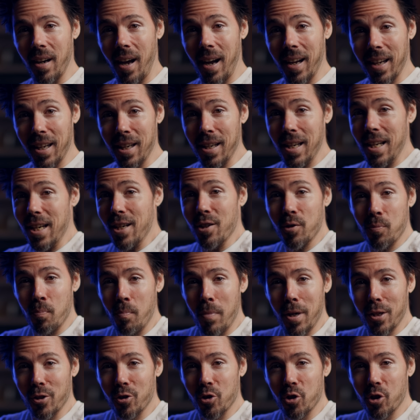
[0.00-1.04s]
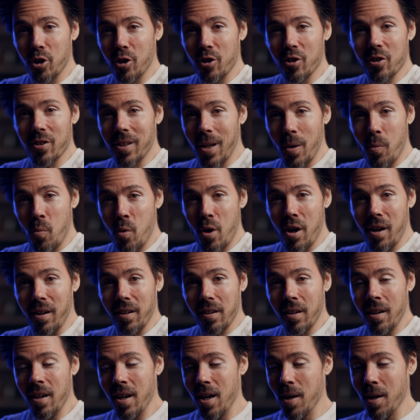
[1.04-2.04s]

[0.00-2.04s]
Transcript: I can eat as much sugar as I want.